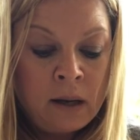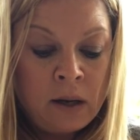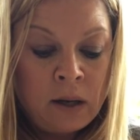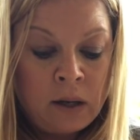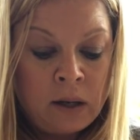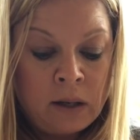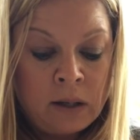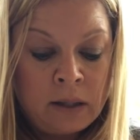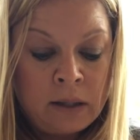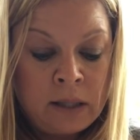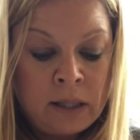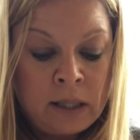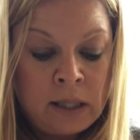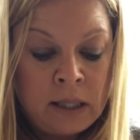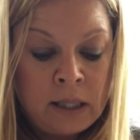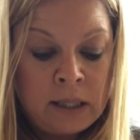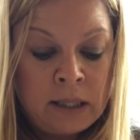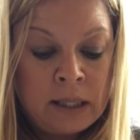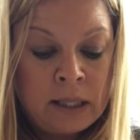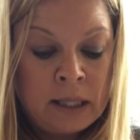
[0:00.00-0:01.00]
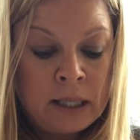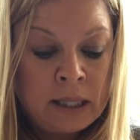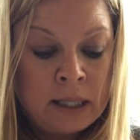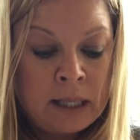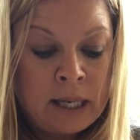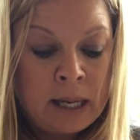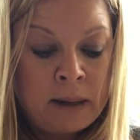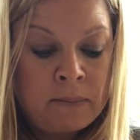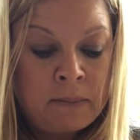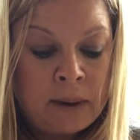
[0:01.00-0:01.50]
earned his
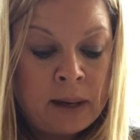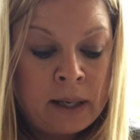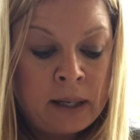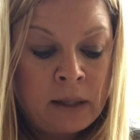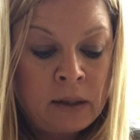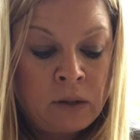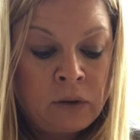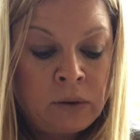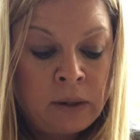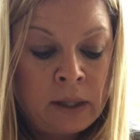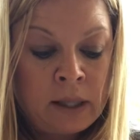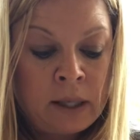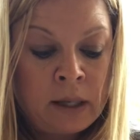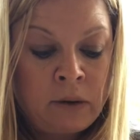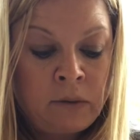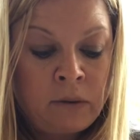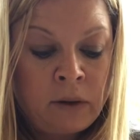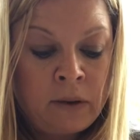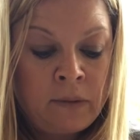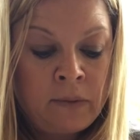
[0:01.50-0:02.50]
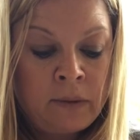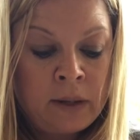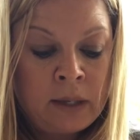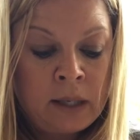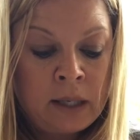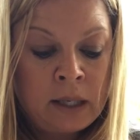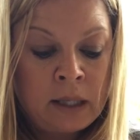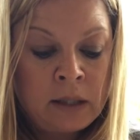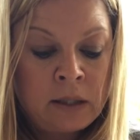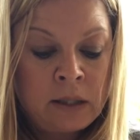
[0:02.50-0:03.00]
nickname by tricking Griffin
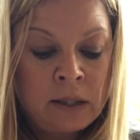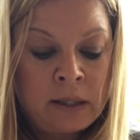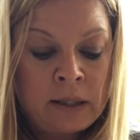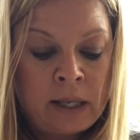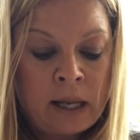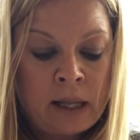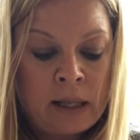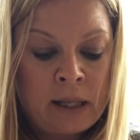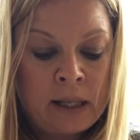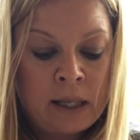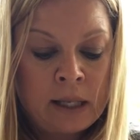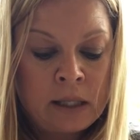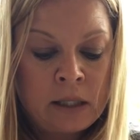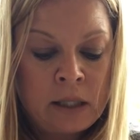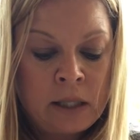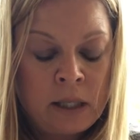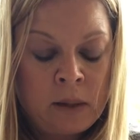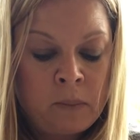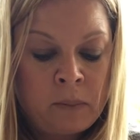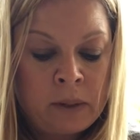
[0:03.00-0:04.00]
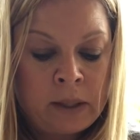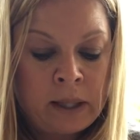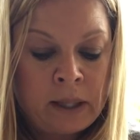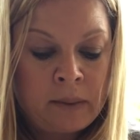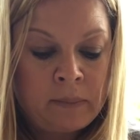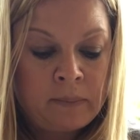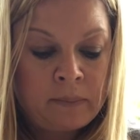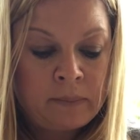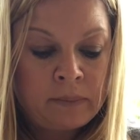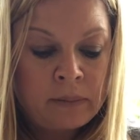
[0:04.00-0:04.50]
into selling it
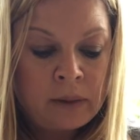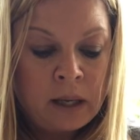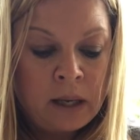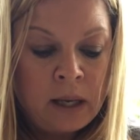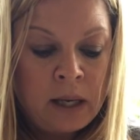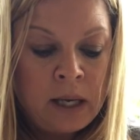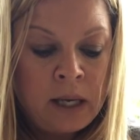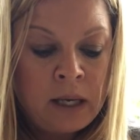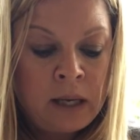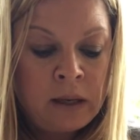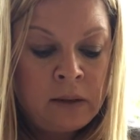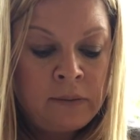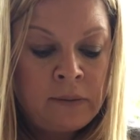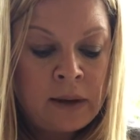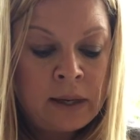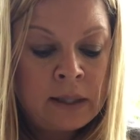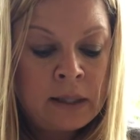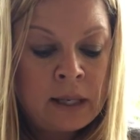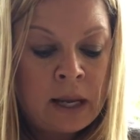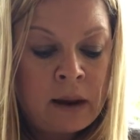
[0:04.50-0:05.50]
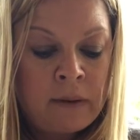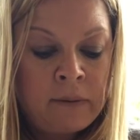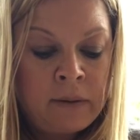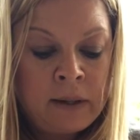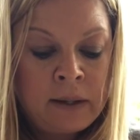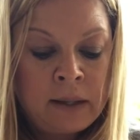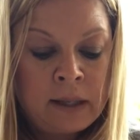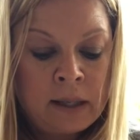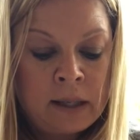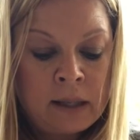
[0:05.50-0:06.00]
cheaply. He confessed
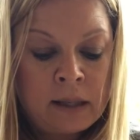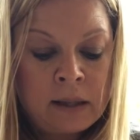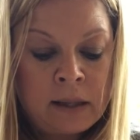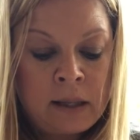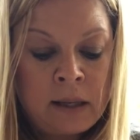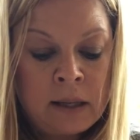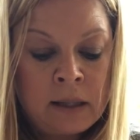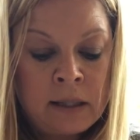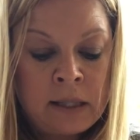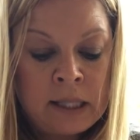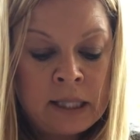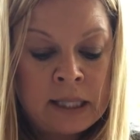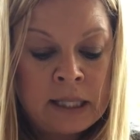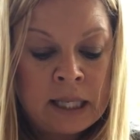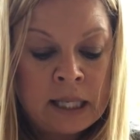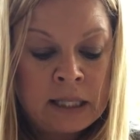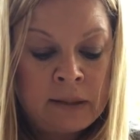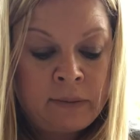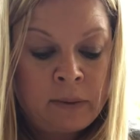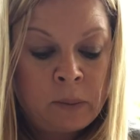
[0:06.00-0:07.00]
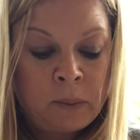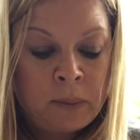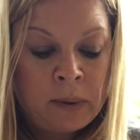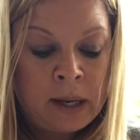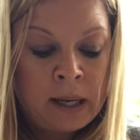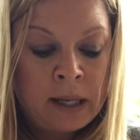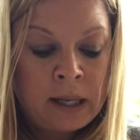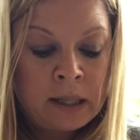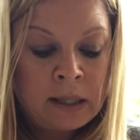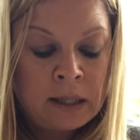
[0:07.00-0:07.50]
everything, the unsuccessful
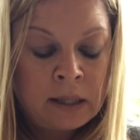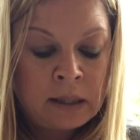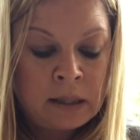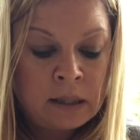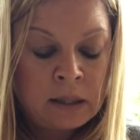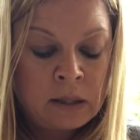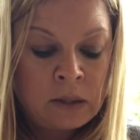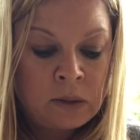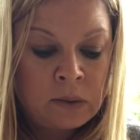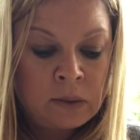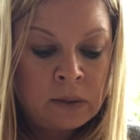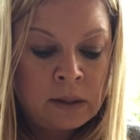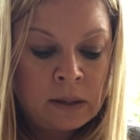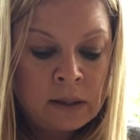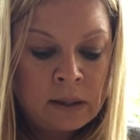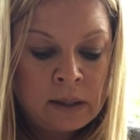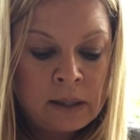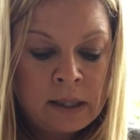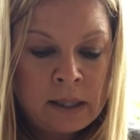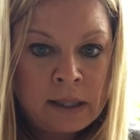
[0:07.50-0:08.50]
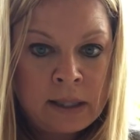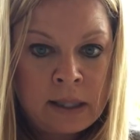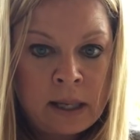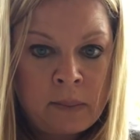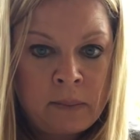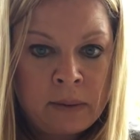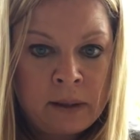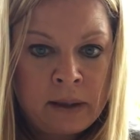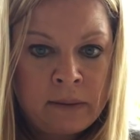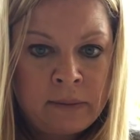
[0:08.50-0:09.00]
break-in at the store, the
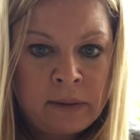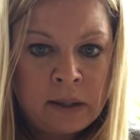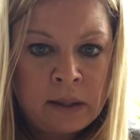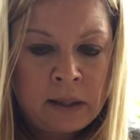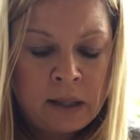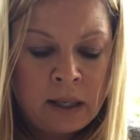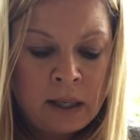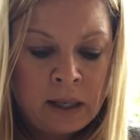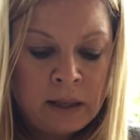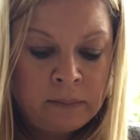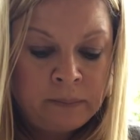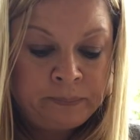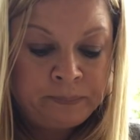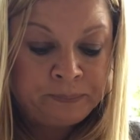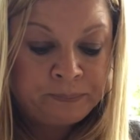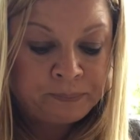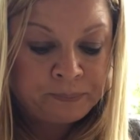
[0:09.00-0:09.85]
assembly of the team,